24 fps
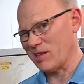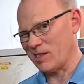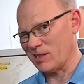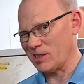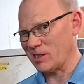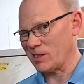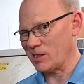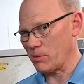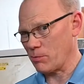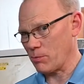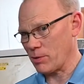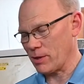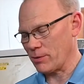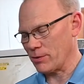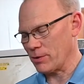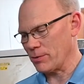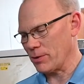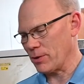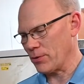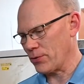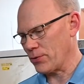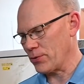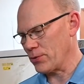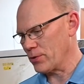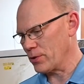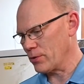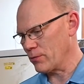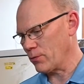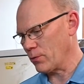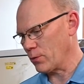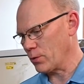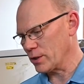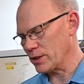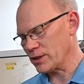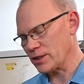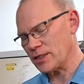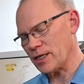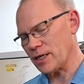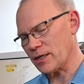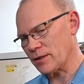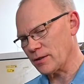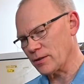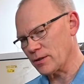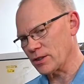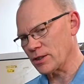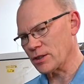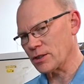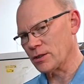I'd say probably about 30, 40
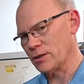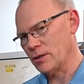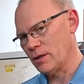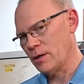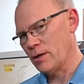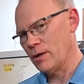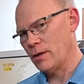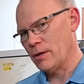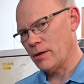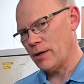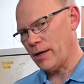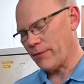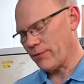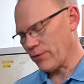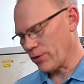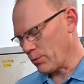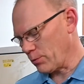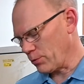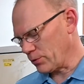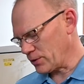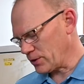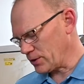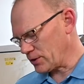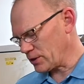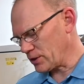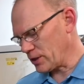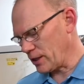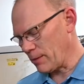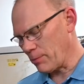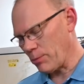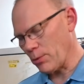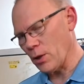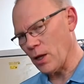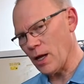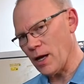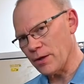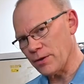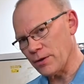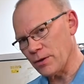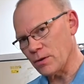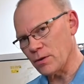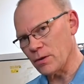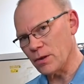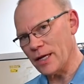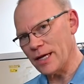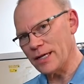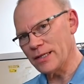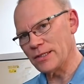seconds after you put the sample on the
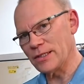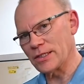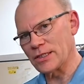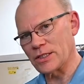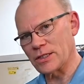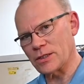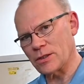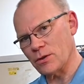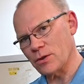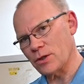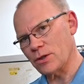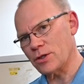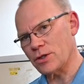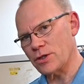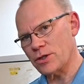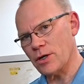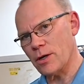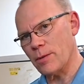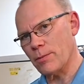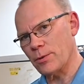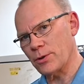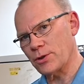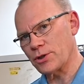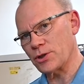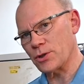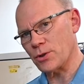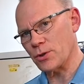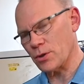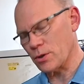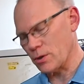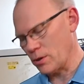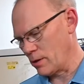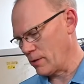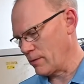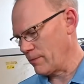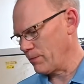lens to let the temperature